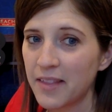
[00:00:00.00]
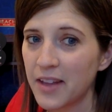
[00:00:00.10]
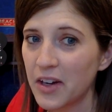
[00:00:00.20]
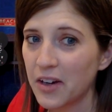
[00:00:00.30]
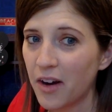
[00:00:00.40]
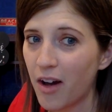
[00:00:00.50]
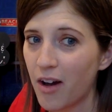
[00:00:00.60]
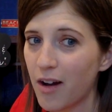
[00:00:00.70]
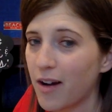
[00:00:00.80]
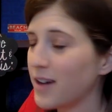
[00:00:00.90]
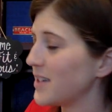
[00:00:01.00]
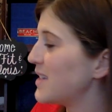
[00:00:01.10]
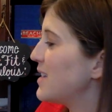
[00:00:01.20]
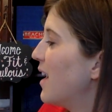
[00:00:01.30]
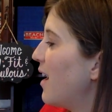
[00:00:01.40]
There are
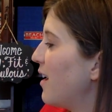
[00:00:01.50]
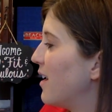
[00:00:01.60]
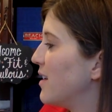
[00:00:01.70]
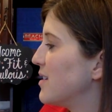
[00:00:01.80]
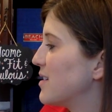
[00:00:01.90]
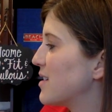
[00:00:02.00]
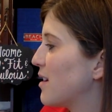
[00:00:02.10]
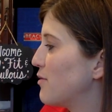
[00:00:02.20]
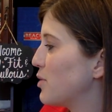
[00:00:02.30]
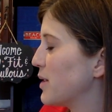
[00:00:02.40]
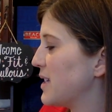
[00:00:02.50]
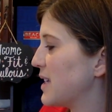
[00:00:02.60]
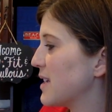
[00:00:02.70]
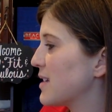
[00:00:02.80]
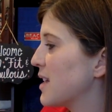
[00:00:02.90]
tons of
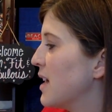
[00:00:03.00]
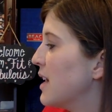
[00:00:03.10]
choices.